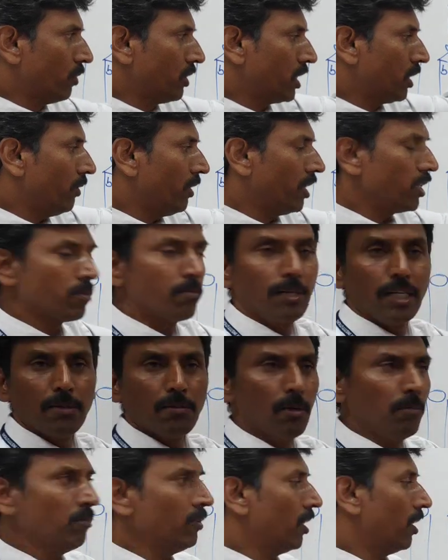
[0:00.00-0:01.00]
whichever is
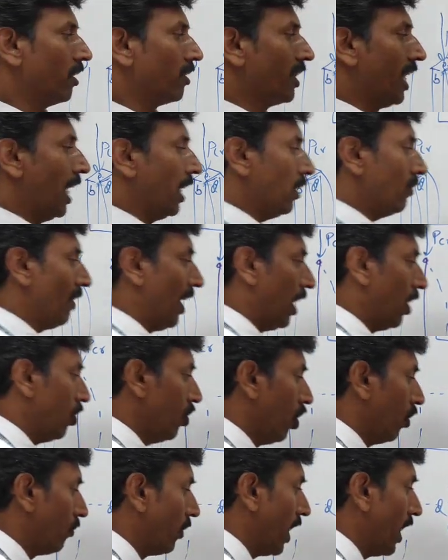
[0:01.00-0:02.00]
minimum, that
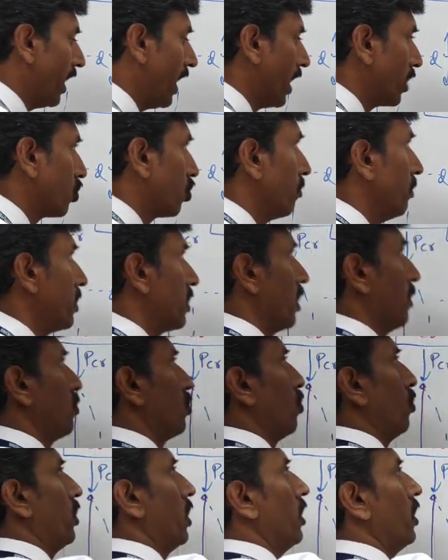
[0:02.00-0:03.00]
value of I has to be
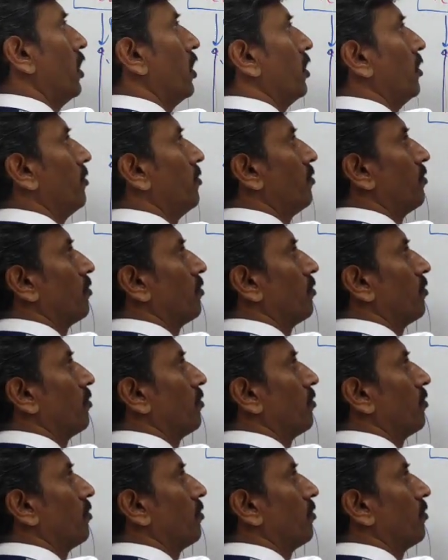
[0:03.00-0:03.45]
substituted here.